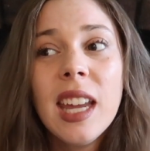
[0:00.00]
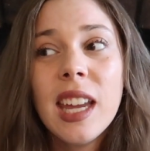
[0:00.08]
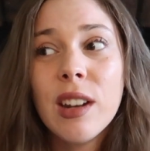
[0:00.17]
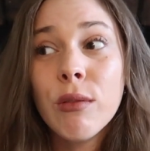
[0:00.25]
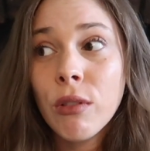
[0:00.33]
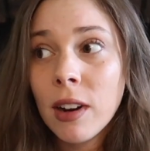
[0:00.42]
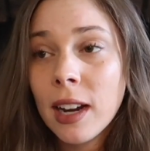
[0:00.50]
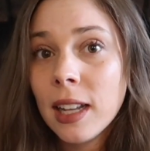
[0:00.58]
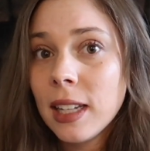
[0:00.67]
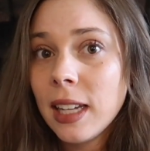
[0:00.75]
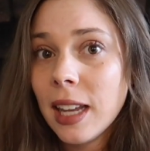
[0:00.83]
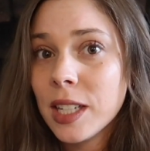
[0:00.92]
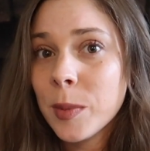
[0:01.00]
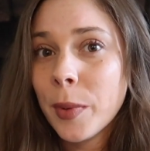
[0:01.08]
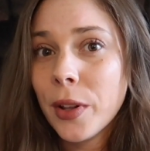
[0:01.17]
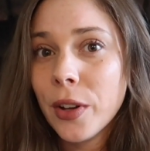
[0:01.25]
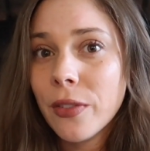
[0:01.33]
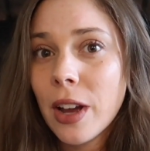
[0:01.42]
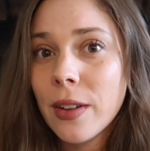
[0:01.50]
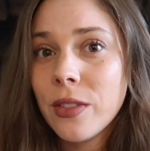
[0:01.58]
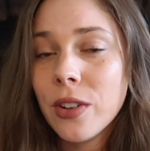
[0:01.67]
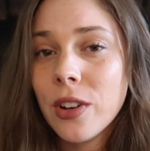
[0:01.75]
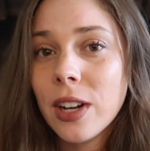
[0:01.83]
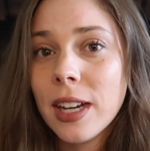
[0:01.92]
It rarely gets below 5
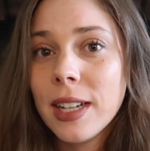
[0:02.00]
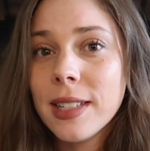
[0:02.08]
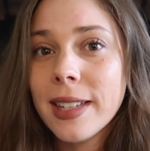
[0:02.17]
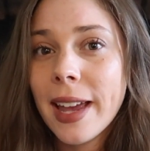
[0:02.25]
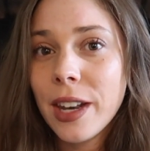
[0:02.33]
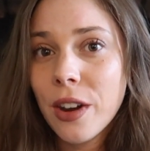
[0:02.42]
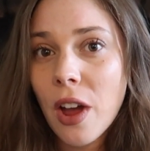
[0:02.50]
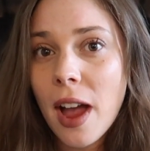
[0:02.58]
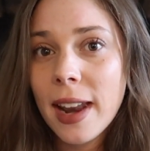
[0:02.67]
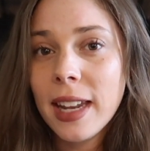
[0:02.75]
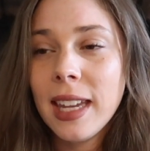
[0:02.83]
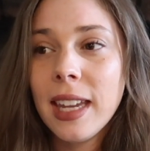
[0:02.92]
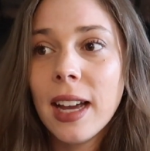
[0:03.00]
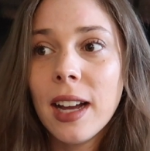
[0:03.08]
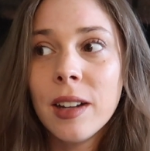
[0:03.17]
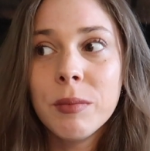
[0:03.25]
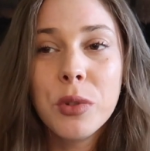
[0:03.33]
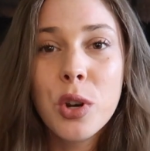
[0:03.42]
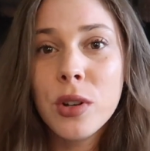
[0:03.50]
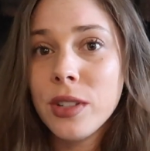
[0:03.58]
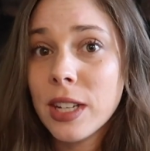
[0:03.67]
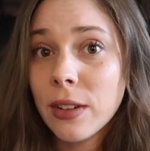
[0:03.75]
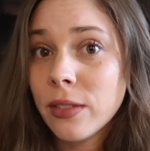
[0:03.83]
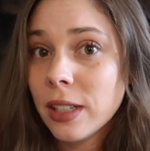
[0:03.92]
degrees at night here,
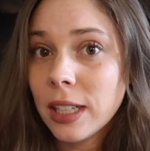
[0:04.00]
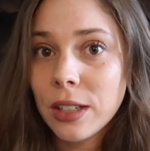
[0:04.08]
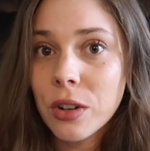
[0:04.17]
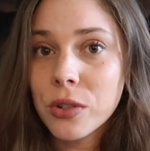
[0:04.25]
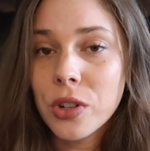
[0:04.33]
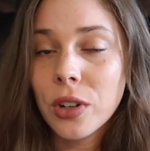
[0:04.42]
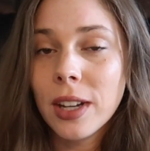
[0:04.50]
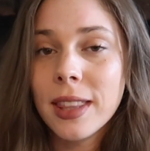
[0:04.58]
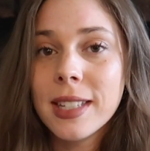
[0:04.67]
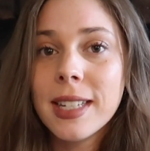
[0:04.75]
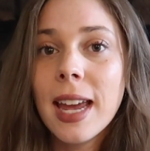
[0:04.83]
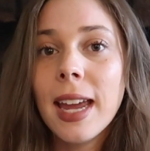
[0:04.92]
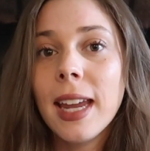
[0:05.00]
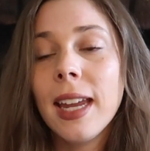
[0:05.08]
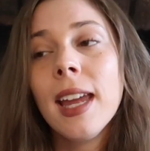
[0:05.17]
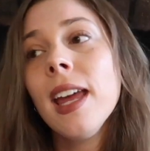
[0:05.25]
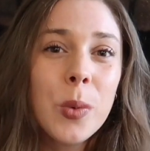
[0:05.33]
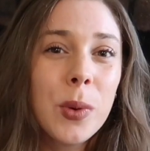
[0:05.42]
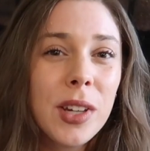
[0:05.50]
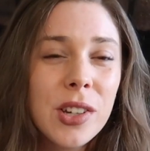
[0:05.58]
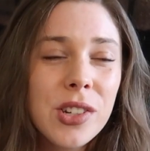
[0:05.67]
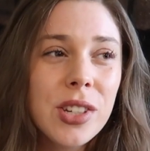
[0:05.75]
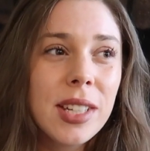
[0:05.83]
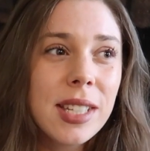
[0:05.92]
definitely not during the day. We
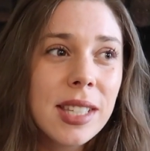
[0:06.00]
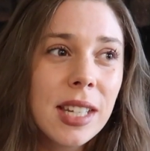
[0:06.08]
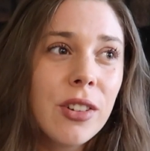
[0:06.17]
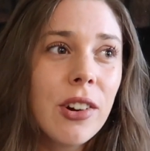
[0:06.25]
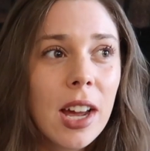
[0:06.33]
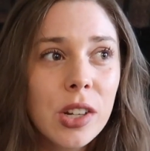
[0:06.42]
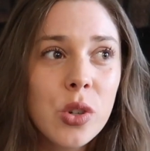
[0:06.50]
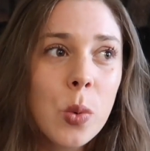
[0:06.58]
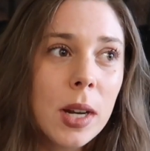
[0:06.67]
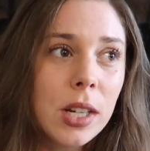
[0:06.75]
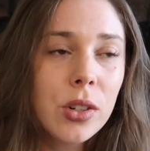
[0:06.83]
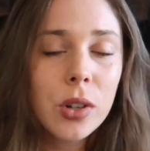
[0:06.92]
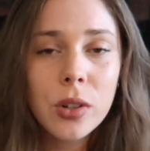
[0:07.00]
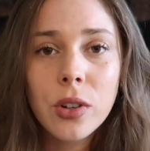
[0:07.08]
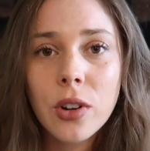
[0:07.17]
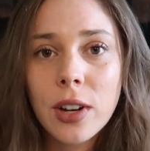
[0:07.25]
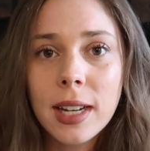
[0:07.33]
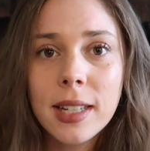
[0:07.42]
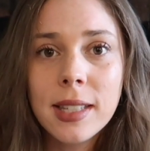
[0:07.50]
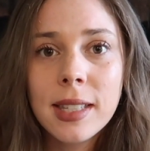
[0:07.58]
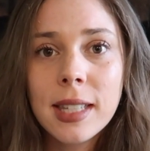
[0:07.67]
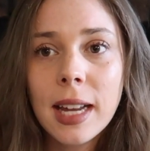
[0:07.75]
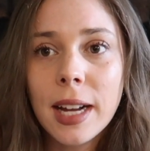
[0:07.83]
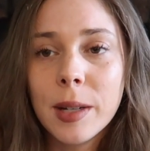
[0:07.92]
usually sit around 22
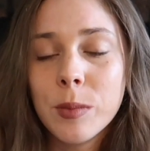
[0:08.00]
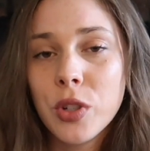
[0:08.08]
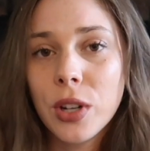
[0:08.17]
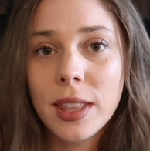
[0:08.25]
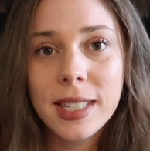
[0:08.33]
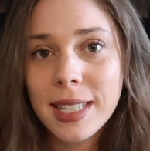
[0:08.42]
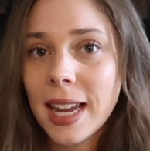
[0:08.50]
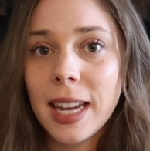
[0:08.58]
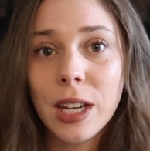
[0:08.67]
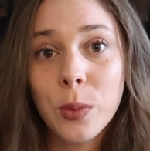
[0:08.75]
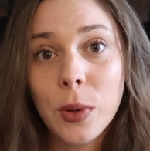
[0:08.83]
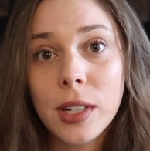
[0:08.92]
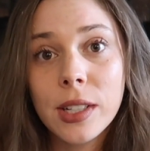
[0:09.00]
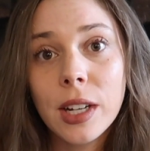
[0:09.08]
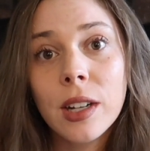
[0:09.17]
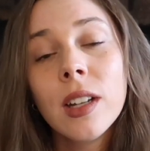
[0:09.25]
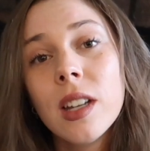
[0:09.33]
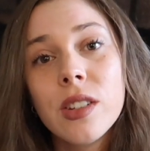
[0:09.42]
degrees during the day in winter.